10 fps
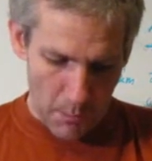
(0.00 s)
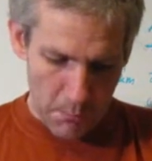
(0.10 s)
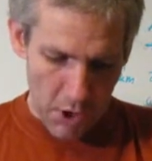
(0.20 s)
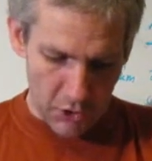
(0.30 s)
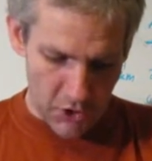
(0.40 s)

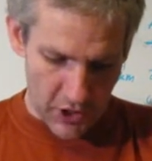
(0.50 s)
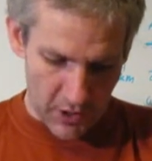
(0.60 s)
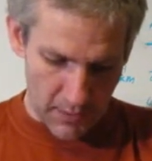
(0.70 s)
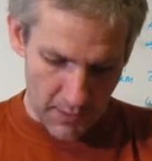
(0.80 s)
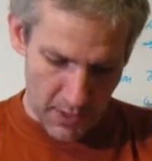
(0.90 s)

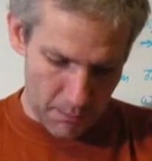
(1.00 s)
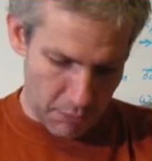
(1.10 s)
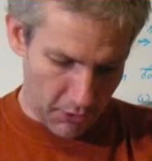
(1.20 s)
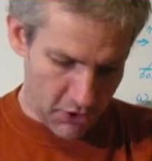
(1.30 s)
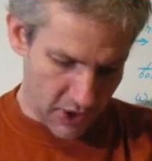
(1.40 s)

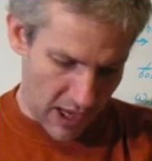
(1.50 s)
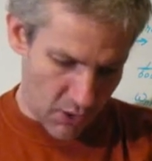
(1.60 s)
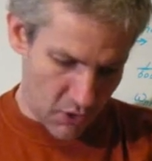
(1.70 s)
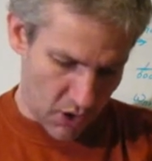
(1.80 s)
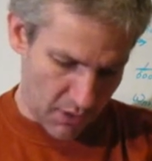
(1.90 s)
bulging
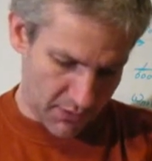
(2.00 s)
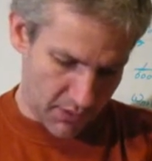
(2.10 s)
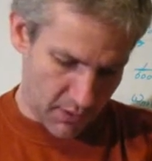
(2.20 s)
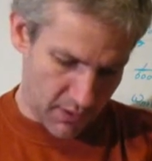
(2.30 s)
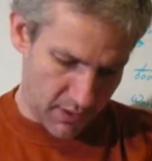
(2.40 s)
out of
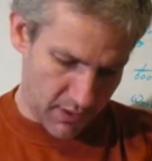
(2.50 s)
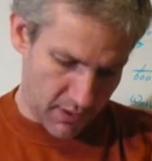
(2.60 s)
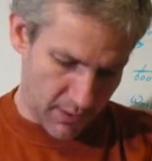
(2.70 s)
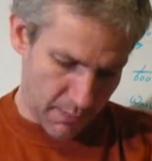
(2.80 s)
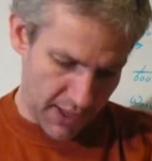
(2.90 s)

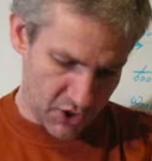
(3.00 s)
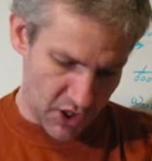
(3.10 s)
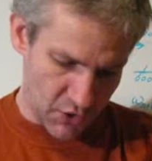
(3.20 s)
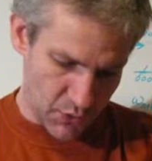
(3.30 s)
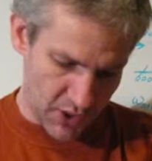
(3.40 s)
by the
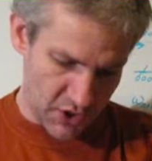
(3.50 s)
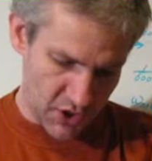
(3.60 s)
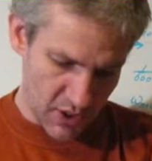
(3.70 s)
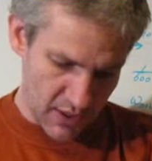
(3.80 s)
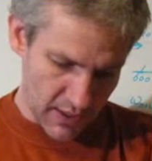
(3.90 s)

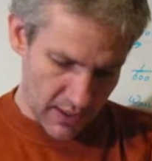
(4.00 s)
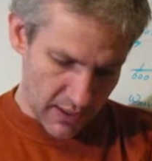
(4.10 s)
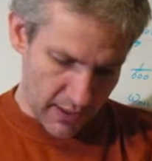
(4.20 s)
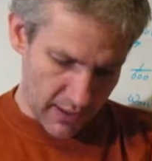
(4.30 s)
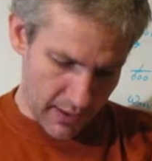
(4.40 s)
centuries.
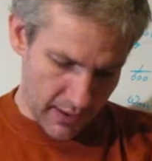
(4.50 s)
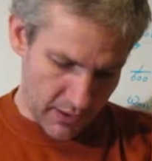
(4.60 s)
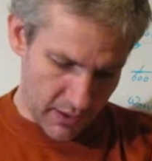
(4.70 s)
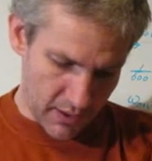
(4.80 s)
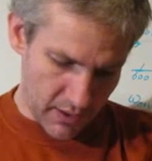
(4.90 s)

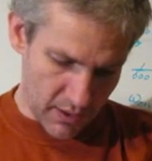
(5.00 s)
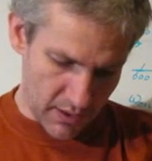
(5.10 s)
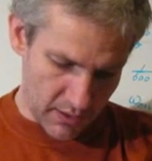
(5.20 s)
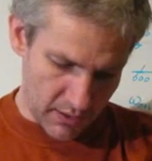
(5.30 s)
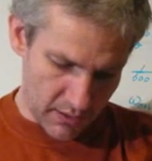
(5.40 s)

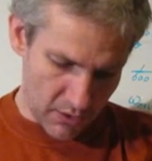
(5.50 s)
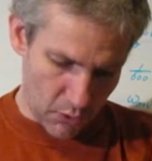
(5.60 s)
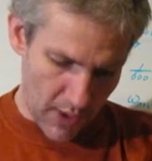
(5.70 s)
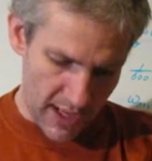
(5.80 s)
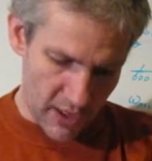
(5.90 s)

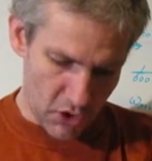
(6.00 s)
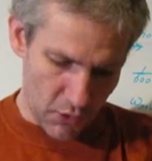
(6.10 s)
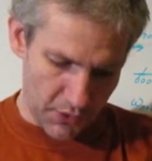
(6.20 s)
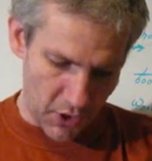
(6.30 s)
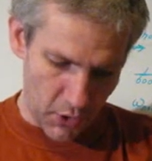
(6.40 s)
The radius
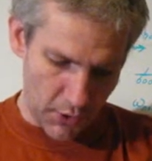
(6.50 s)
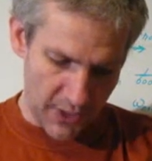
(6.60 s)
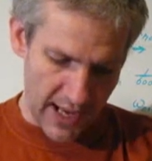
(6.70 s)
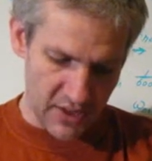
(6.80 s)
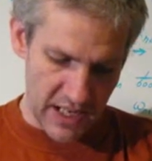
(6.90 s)
of the
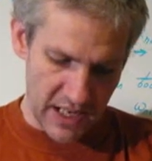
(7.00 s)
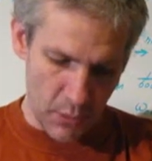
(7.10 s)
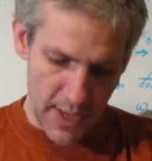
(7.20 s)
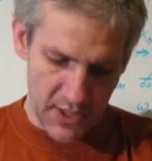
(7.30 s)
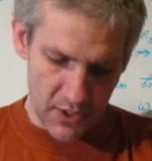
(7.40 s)
Earth at the
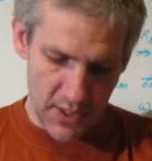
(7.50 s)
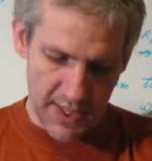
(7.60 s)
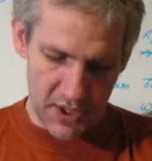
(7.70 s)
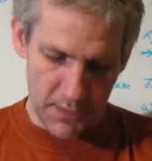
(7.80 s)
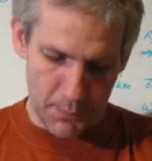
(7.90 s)
equator
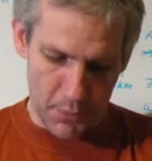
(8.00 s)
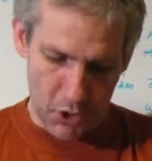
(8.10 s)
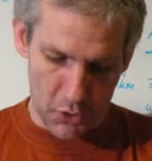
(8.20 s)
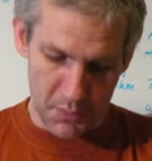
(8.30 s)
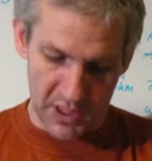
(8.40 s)
is
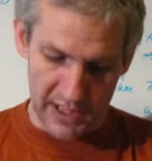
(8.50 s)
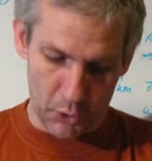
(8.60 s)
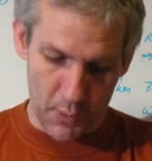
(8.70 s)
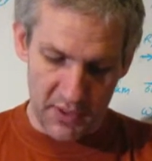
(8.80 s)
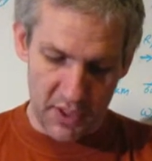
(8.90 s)
approximately
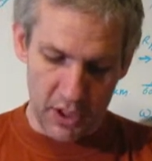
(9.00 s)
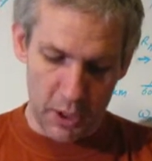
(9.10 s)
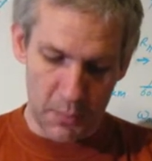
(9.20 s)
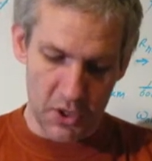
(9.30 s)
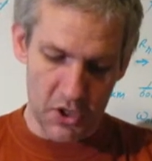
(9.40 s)
20
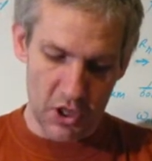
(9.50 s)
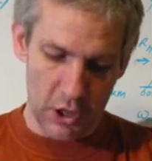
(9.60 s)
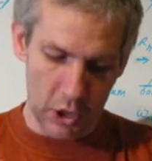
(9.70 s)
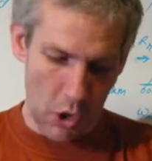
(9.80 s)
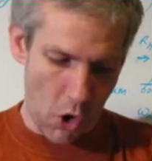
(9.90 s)
kilometers
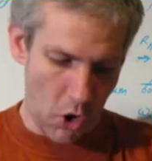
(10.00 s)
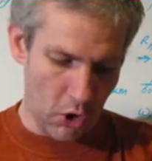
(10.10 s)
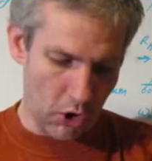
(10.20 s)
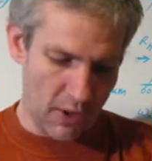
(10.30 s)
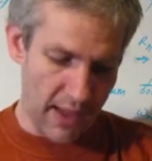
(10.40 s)

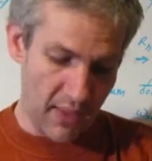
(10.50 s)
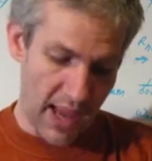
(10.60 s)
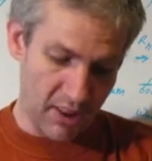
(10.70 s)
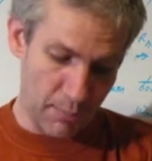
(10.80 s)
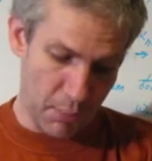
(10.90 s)
longer than
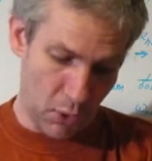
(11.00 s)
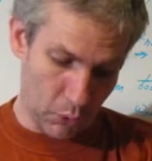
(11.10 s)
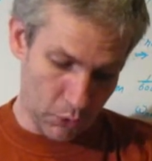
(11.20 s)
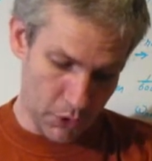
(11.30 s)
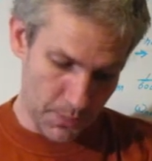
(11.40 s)
at the
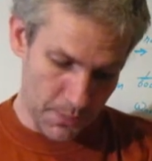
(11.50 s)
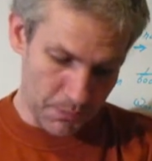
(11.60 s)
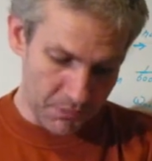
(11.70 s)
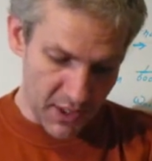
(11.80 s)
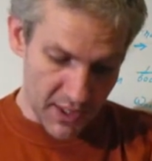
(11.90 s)
poles.
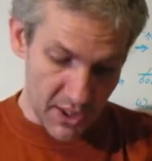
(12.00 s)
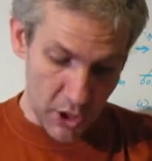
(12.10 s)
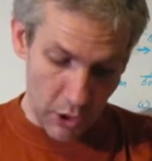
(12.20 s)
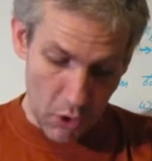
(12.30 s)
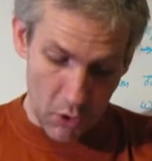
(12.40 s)
This
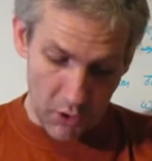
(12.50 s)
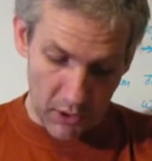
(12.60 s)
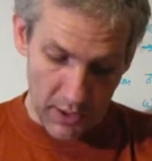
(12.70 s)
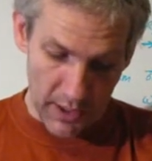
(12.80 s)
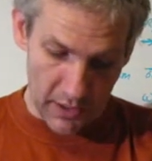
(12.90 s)

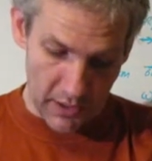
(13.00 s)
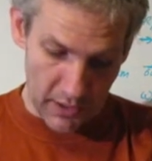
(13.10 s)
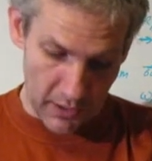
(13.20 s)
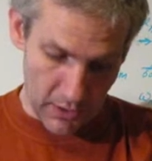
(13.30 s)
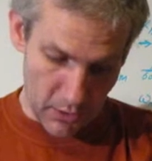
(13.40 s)
longer
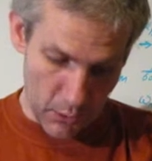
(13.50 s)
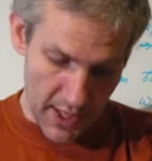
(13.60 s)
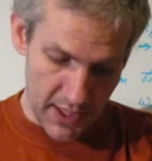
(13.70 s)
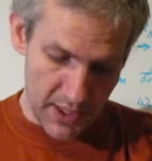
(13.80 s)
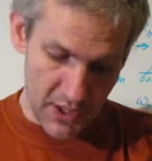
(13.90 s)

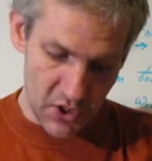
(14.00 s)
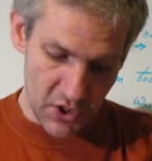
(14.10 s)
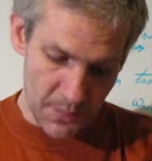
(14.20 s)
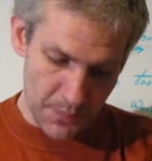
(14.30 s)
radius